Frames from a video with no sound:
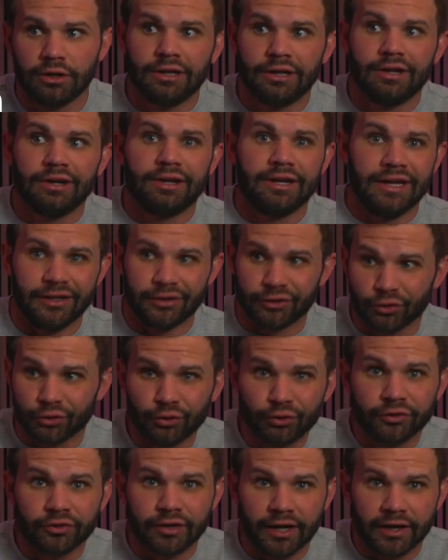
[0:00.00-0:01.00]

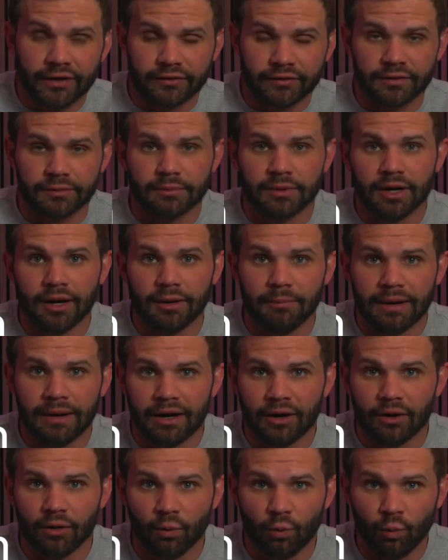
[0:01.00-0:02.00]
enthusiasm
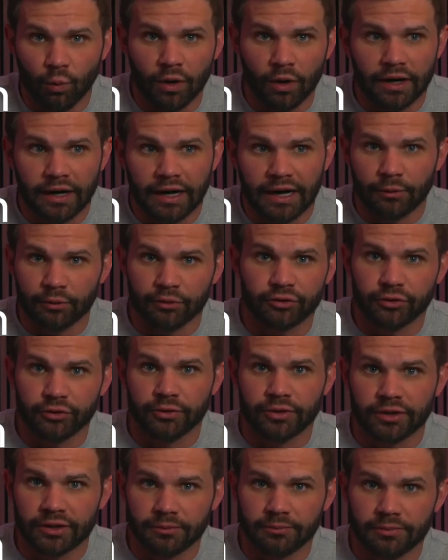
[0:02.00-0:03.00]
about what I was
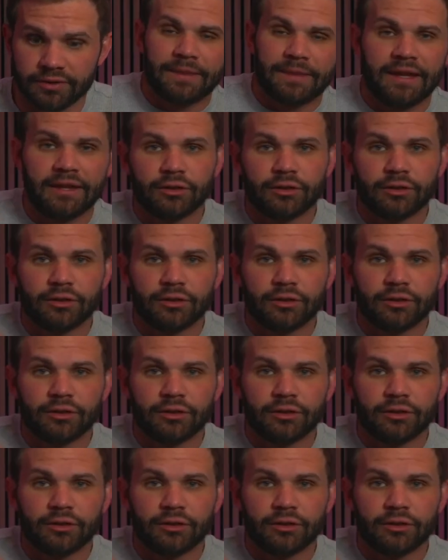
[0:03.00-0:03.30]
doing in the business.